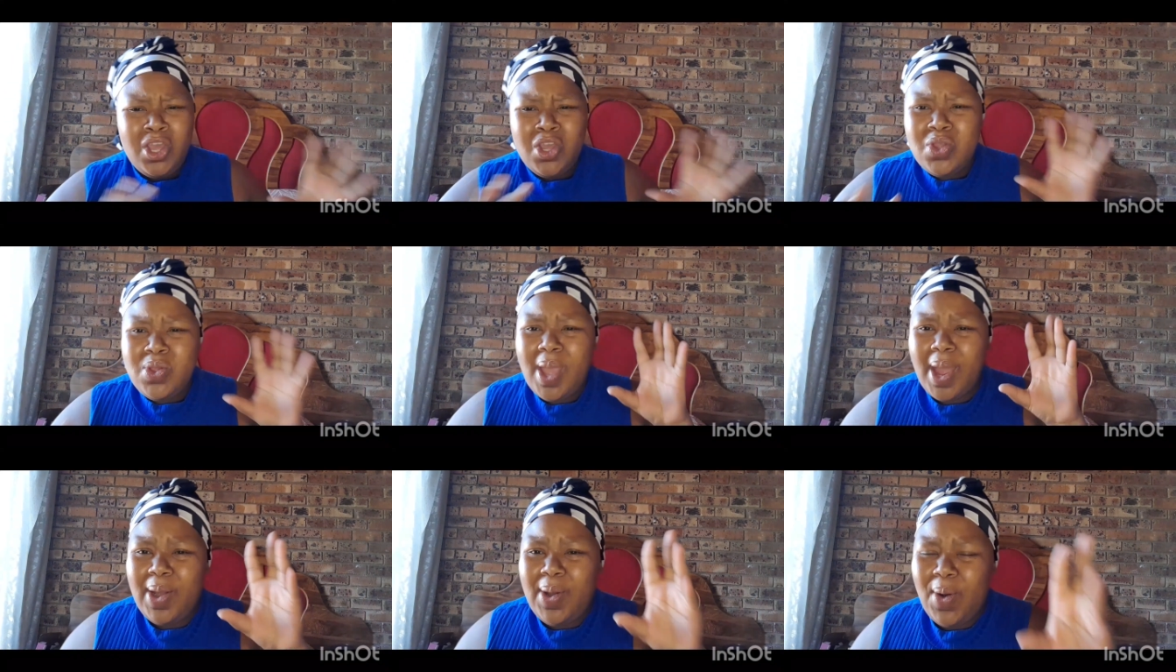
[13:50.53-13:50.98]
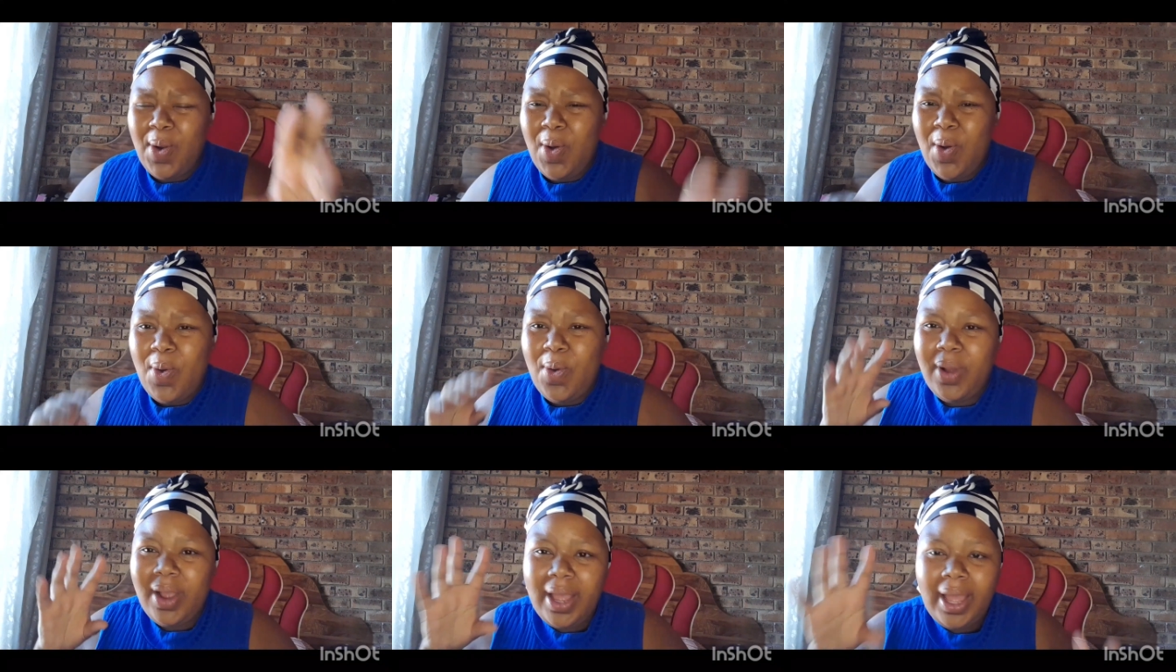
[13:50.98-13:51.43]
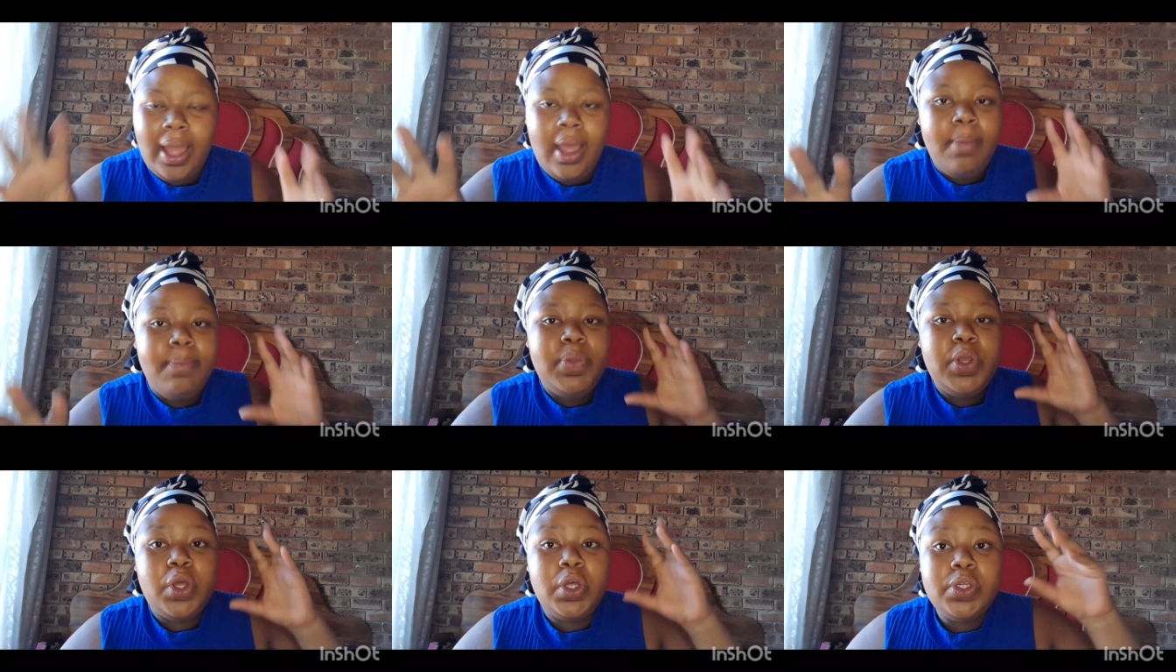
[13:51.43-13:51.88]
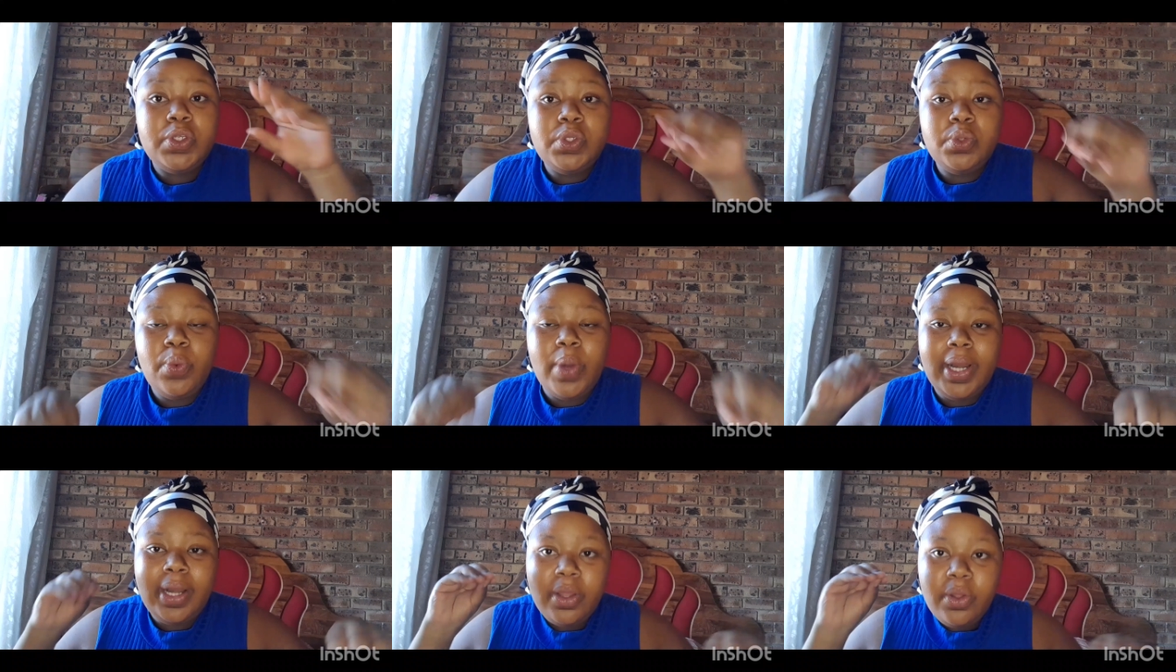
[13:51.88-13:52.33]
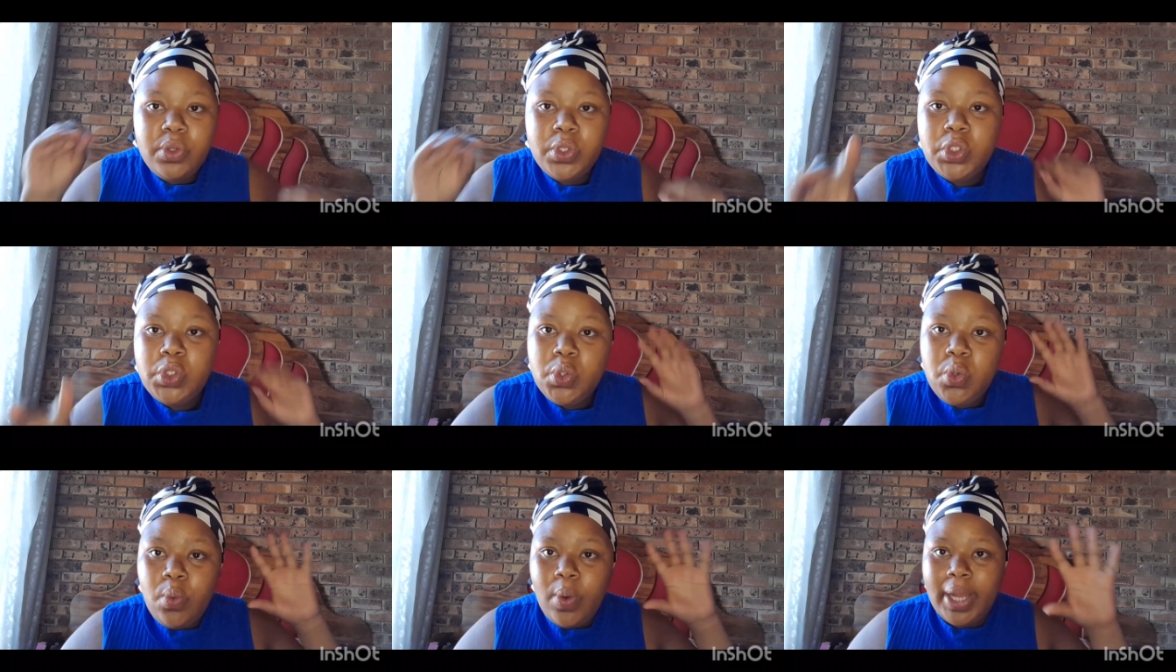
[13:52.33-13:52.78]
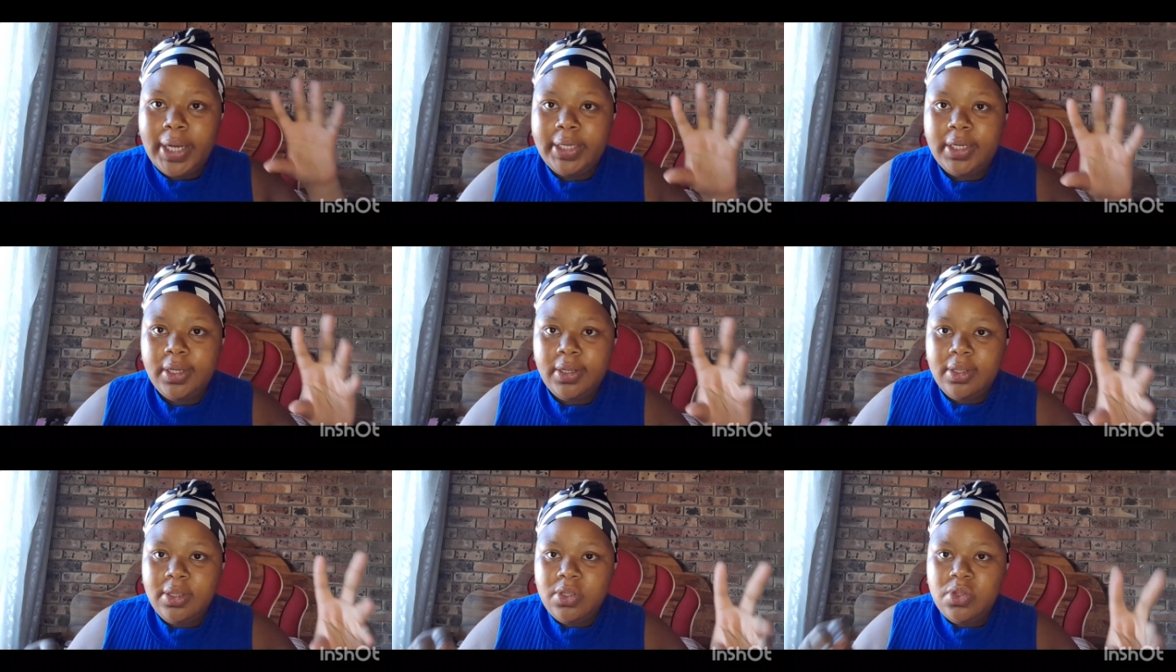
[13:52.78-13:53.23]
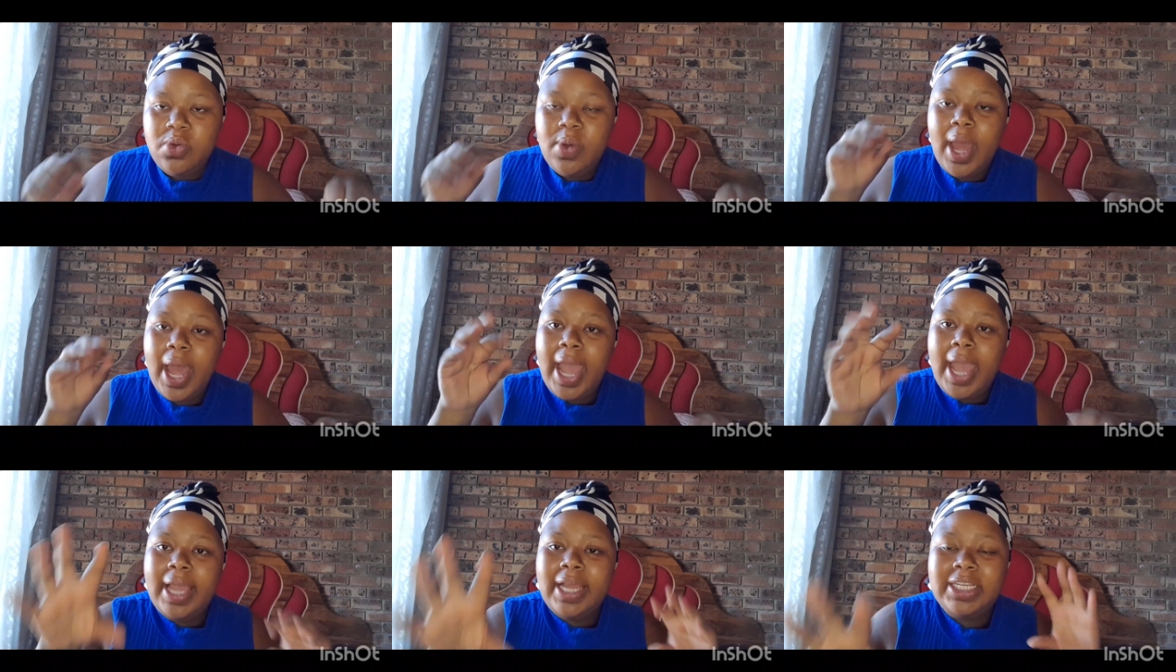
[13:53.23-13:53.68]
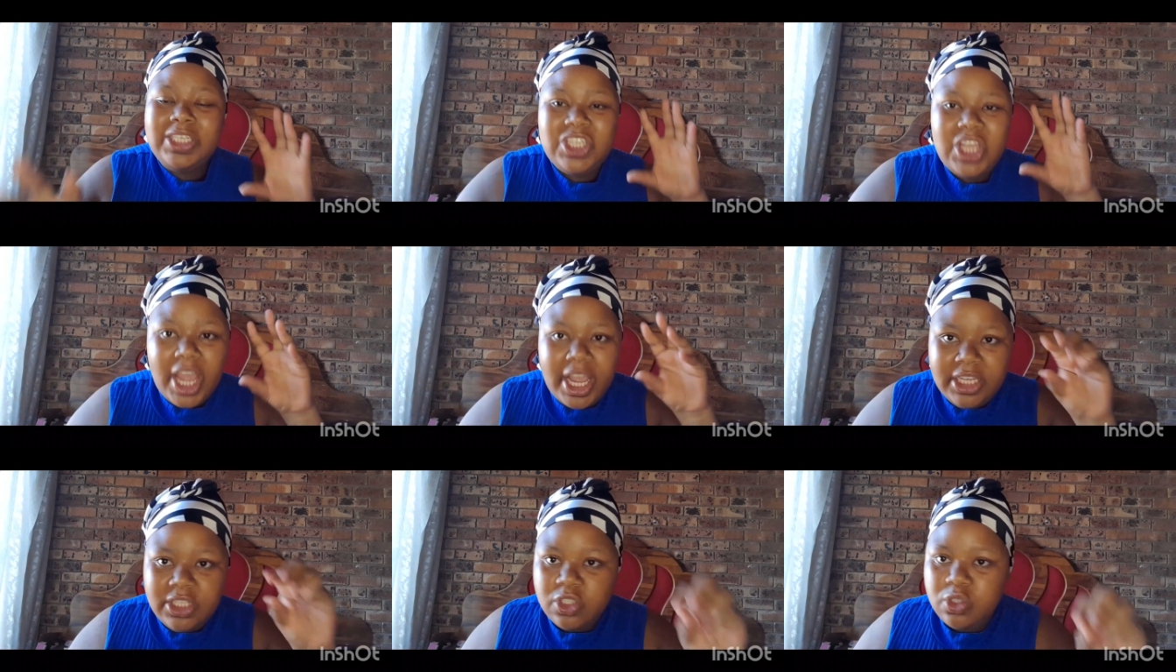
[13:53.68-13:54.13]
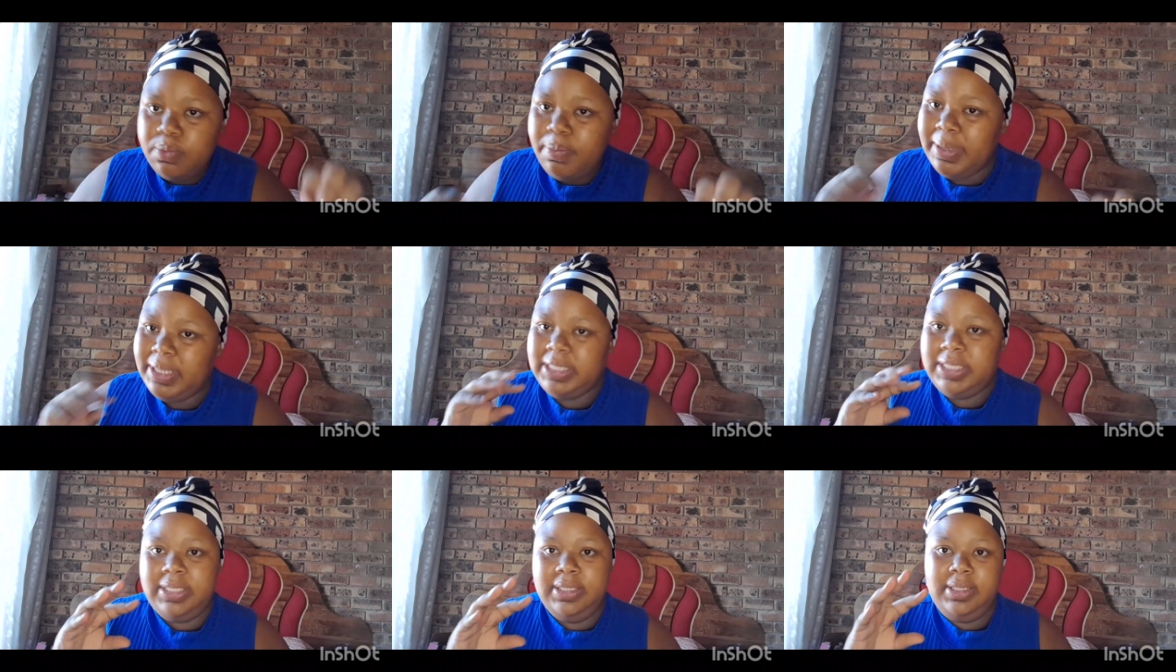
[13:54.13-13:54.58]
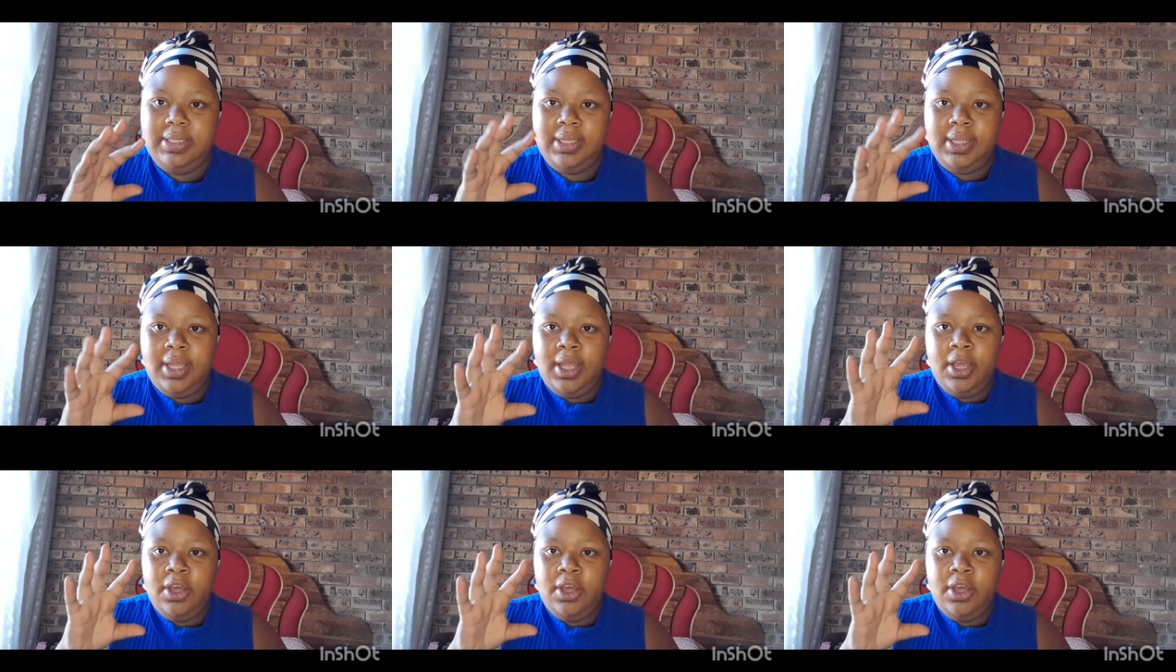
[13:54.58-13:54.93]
You are no longer, because when you do what? You are a changed person.